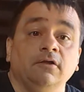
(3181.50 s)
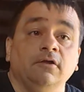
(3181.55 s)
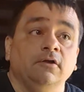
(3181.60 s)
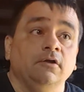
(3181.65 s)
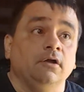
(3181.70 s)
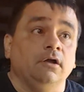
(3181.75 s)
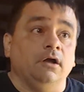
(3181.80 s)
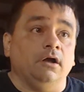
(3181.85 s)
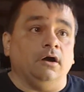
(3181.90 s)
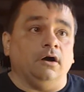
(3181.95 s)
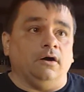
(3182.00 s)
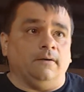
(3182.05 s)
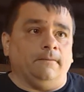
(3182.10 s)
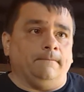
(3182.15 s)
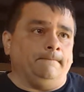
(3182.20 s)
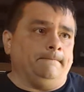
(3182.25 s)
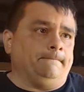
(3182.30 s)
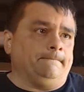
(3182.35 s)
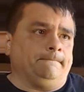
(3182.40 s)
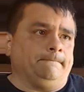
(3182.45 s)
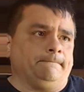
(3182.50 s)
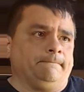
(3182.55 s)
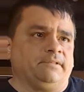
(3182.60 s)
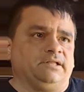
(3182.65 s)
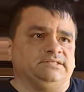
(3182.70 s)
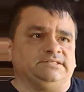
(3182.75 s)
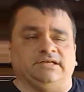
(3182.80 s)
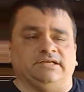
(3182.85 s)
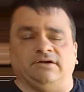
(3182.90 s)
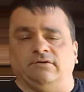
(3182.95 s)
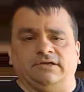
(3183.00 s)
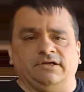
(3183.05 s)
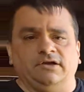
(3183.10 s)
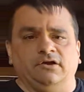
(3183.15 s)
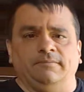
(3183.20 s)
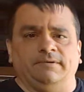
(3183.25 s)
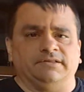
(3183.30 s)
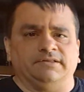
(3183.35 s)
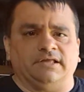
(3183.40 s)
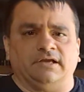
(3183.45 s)
Because I don't care
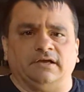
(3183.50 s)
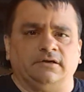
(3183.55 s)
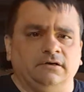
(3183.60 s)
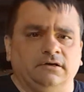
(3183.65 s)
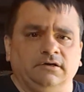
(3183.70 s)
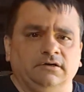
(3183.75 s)
about that car.